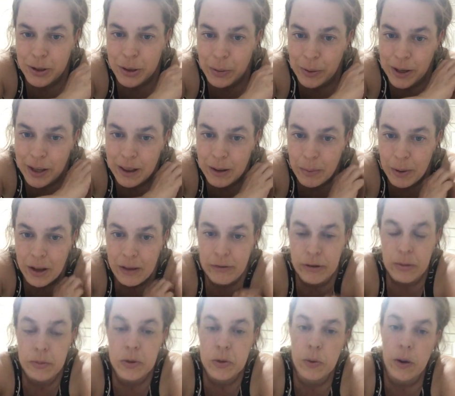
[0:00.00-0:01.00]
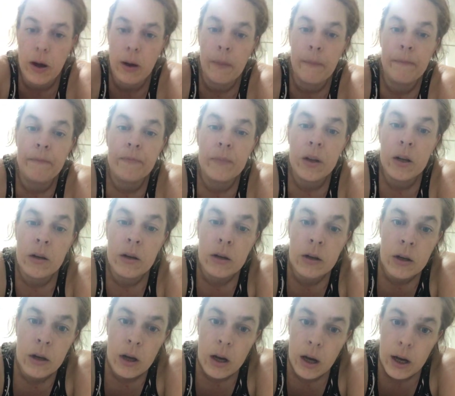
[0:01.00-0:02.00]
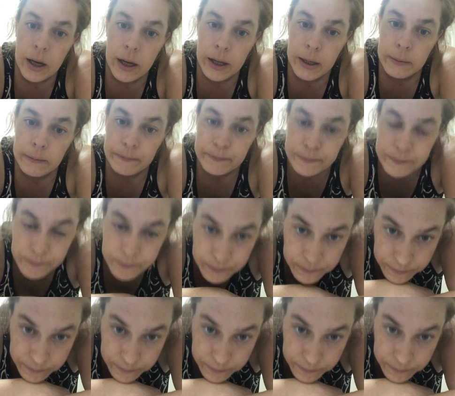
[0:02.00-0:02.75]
we don't want it in the bathroom as well. Um,